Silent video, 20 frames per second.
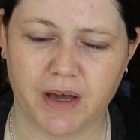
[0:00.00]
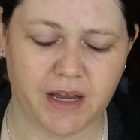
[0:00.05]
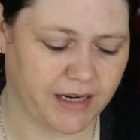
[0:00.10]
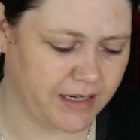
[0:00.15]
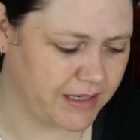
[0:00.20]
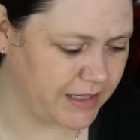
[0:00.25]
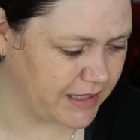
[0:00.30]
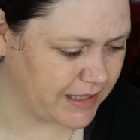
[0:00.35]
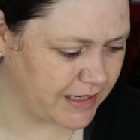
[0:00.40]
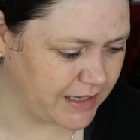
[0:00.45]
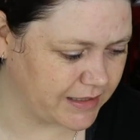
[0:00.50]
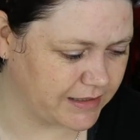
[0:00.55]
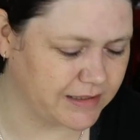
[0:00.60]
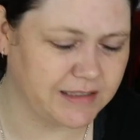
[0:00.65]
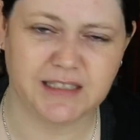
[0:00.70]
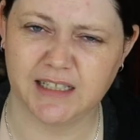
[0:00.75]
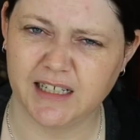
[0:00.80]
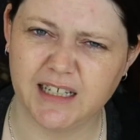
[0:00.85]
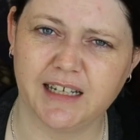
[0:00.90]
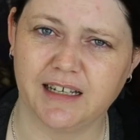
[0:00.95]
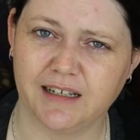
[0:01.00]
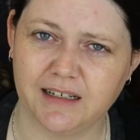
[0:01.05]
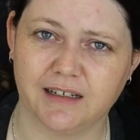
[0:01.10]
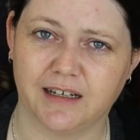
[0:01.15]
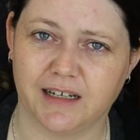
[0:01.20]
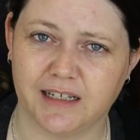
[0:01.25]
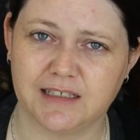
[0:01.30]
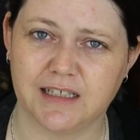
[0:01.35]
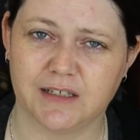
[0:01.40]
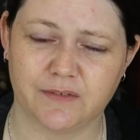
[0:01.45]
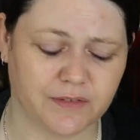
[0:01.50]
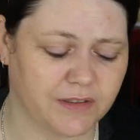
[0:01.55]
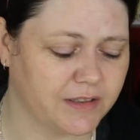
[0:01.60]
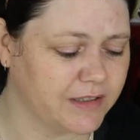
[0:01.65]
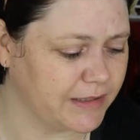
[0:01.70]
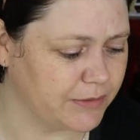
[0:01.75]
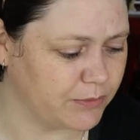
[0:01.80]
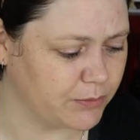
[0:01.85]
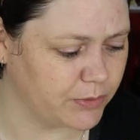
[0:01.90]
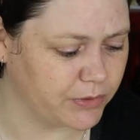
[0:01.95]
buy it again? Yeah, I
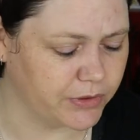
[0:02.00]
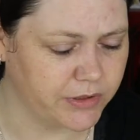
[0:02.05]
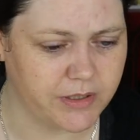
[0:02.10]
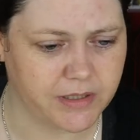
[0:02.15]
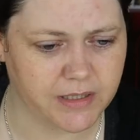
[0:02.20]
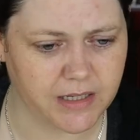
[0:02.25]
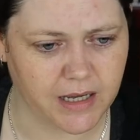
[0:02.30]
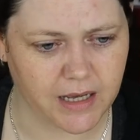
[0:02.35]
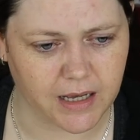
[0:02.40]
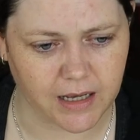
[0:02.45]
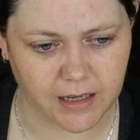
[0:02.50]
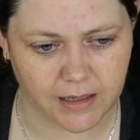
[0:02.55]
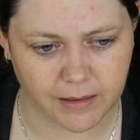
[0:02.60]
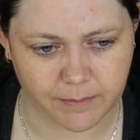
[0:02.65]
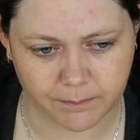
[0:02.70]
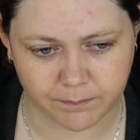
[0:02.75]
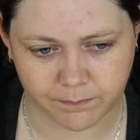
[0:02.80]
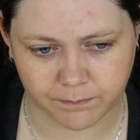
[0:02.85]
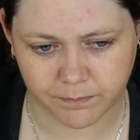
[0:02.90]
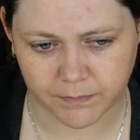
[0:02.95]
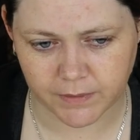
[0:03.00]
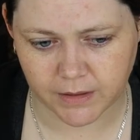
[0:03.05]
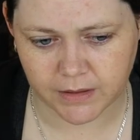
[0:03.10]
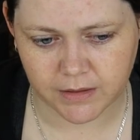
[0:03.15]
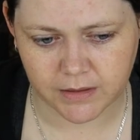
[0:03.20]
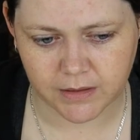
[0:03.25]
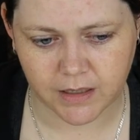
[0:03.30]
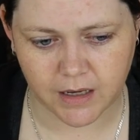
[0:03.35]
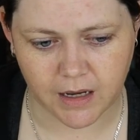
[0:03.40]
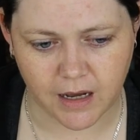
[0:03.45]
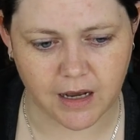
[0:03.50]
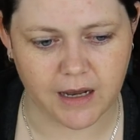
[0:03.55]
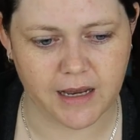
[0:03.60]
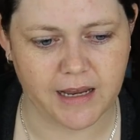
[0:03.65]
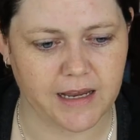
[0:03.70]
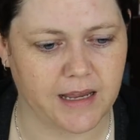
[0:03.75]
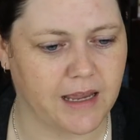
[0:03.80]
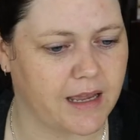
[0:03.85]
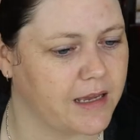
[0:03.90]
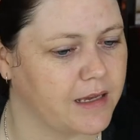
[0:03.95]
definitely would. I
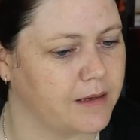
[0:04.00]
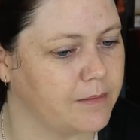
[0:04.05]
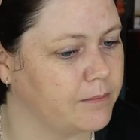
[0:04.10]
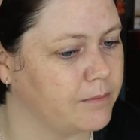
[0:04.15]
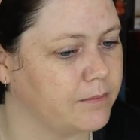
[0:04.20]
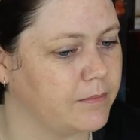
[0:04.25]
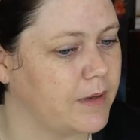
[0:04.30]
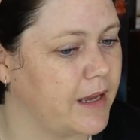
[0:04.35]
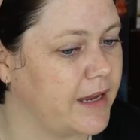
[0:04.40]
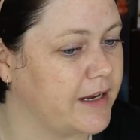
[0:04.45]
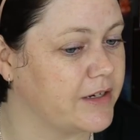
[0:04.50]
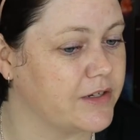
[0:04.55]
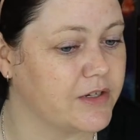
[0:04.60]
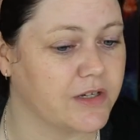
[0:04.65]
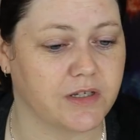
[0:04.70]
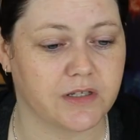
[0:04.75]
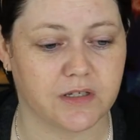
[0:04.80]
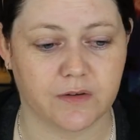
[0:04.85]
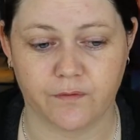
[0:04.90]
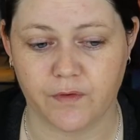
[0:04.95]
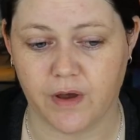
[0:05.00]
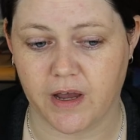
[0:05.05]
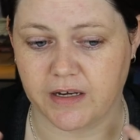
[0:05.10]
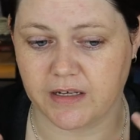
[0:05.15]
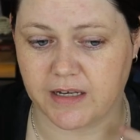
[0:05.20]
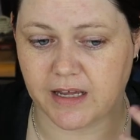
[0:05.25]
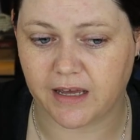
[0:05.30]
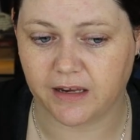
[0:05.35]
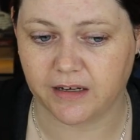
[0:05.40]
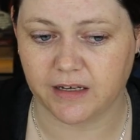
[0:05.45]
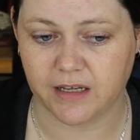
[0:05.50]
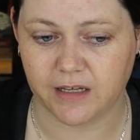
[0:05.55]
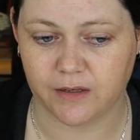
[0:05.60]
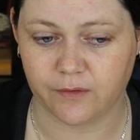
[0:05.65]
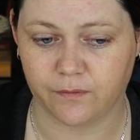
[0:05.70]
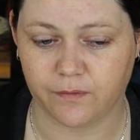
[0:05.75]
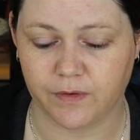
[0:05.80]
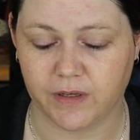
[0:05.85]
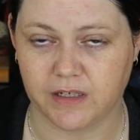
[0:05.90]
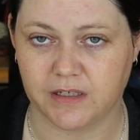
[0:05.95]
am anxious to find out
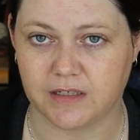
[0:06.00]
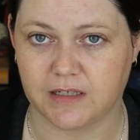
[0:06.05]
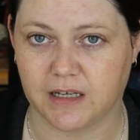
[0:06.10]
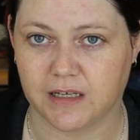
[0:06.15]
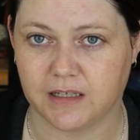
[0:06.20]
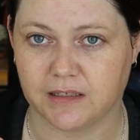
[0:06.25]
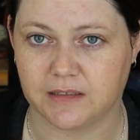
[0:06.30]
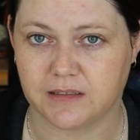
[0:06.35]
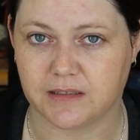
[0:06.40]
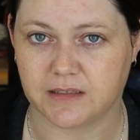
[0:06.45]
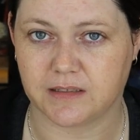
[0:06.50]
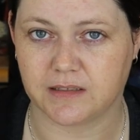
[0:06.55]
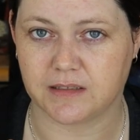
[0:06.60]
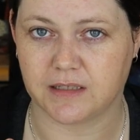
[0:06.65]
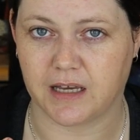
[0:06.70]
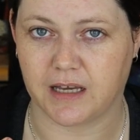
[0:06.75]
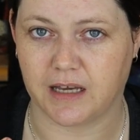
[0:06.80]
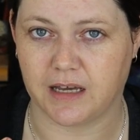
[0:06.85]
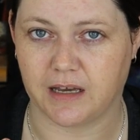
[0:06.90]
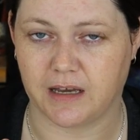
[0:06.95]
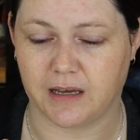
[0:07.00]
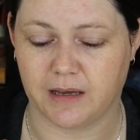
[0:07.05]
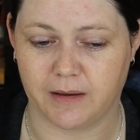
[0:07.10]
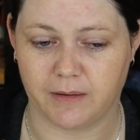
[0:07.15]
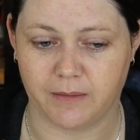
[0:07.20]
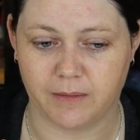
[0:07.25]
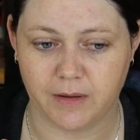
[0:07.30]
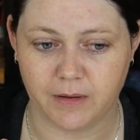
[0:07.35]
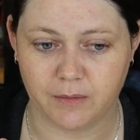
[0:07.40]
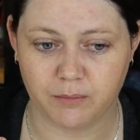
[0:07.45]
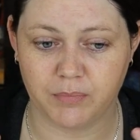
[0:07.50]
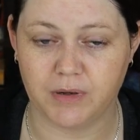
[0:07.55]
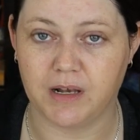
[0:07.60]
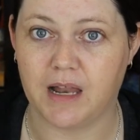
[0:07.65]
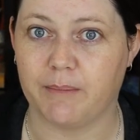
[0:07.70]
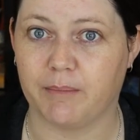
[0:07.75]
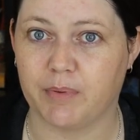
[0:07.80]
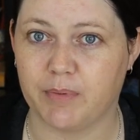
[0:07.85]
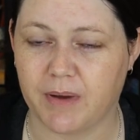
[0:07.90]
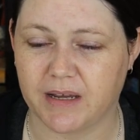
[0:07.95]
if it does
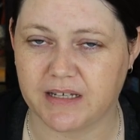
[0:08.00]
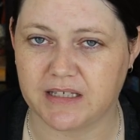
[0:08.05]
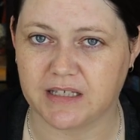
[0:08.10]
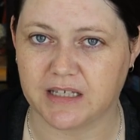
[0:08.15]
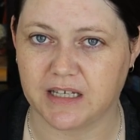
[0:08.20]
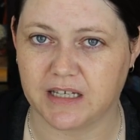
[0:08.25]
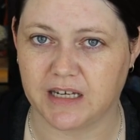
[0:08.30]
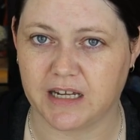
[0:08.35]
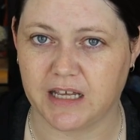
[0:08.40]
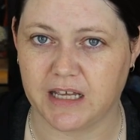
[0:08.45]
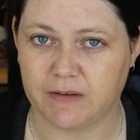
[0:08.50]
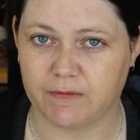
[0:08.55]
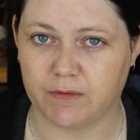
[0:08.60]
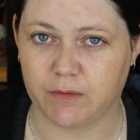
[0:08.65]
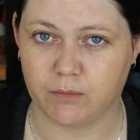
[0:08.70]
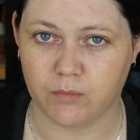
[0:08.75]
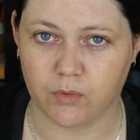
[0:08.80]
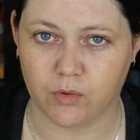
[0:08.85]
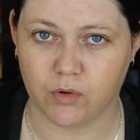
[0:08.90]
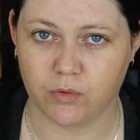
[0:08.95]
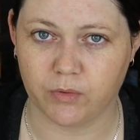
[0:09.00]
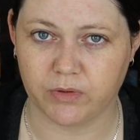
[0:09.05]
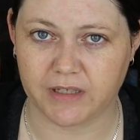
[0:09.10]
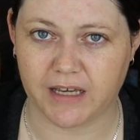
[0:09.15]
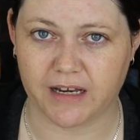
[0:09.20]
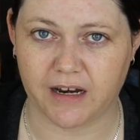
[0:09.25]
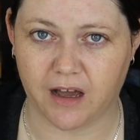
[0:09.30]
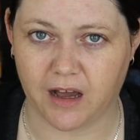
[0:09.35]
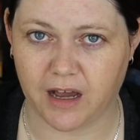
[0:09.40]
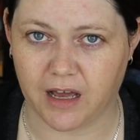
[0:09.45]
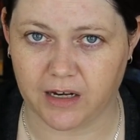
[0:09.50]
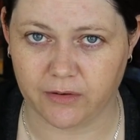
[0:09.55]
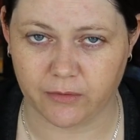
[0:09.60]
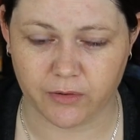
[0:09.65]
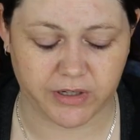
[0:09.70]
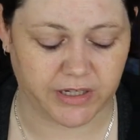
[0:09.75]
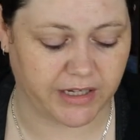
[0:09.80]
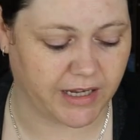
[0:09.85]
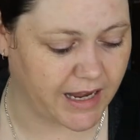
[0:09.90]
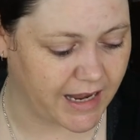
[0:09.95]
plump my skin even more with that
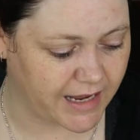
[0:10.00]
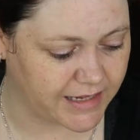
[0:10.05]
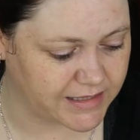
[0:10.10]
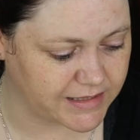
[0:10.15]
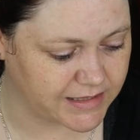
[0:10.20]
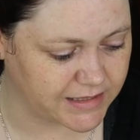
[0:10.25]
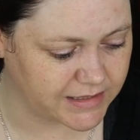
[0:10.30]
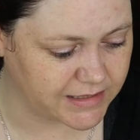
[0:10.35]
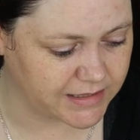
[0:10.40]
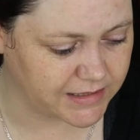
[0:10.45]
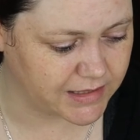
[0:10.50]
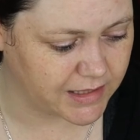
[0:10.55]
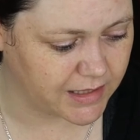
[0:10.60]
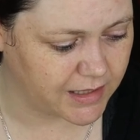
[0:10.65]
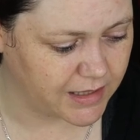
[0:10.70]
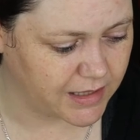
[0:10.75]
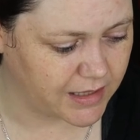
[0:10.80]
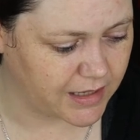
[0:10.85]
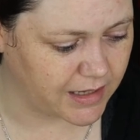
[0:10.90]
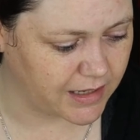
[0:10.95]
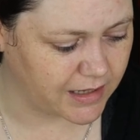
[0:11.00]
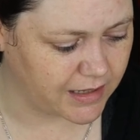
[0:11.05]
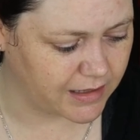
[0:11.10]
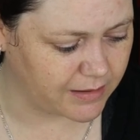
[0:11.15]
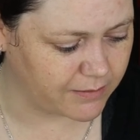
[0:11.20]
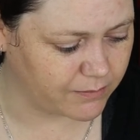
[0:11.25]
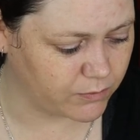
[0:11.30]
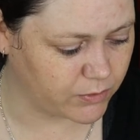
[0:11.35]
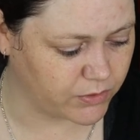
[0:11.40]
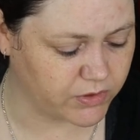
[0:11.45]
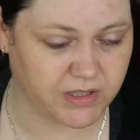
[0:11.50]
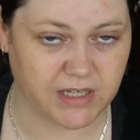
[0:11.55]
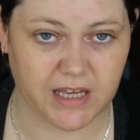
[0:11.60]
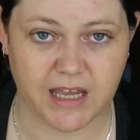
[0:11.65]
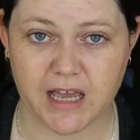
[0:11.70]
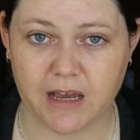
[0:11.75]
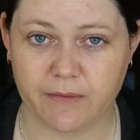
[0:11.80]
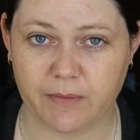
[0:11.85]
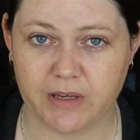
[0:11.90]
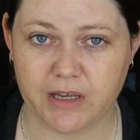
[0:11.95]
hyaluronic acid. We'll see
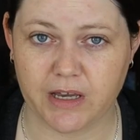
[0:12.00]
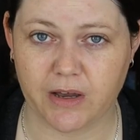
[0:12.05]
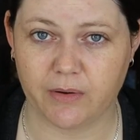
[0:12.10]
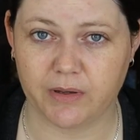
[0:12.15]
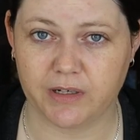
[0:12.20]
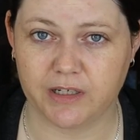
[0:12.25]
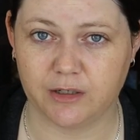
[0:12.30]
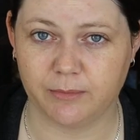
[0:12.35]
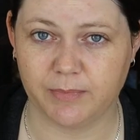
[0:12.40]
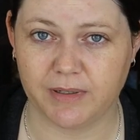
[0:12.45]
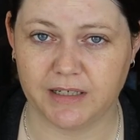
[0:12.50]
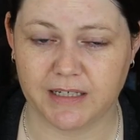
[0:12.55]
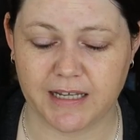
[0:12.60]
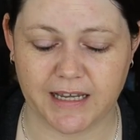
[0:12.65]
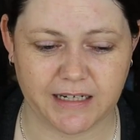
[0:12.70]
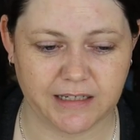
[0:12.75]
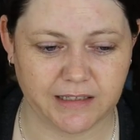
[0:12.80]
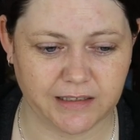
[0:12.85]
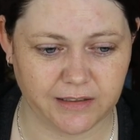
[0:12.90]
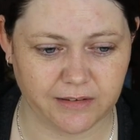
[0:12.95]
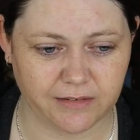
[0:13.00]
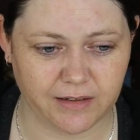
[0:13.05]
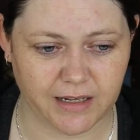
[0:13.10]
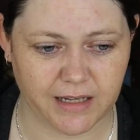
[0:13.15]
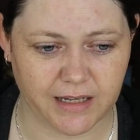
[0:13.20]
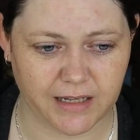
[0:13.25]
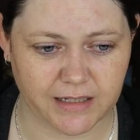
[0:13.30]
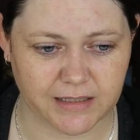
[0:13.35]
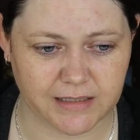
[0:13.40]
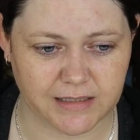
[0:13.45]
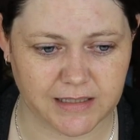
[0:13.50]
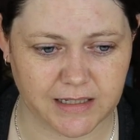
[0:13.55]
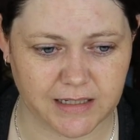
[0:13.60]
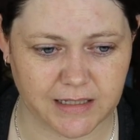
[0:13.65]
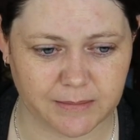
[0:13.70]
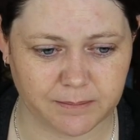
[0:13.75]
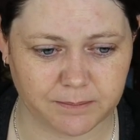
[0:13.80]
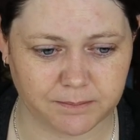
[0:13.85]
how we go a little bit later, and